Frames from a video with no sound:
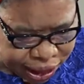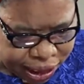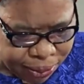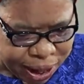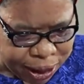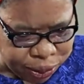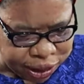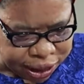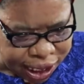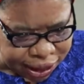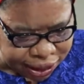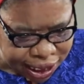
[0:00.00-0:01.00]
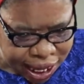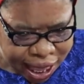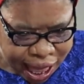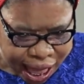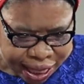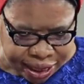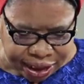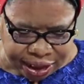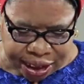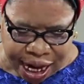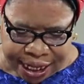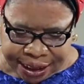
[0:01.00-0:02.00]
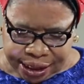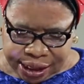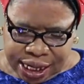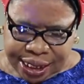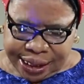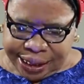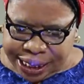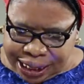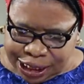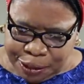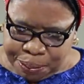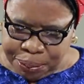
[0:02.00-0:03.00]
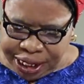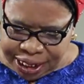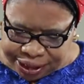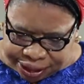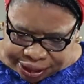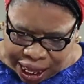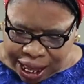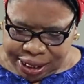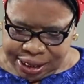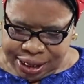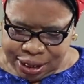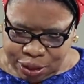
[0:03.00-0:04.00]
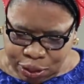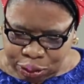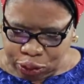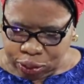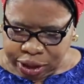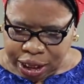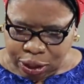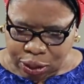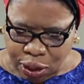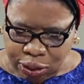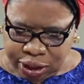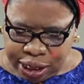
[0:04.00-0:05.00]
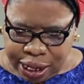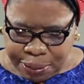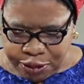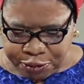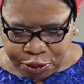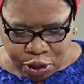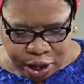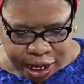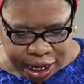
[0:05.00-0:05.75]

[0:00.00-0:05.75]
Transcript: the Bible says, and the child did minister unto the Lord before